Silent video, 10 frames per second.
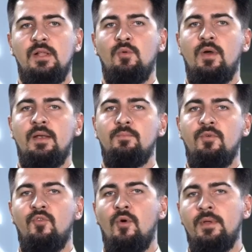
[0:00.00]
well when
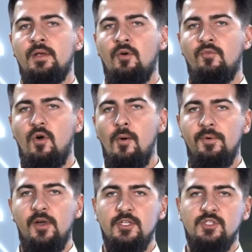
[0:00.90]
performing of
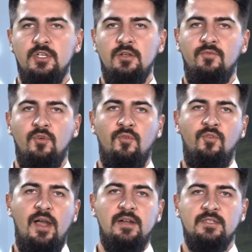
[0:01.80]
operation for fire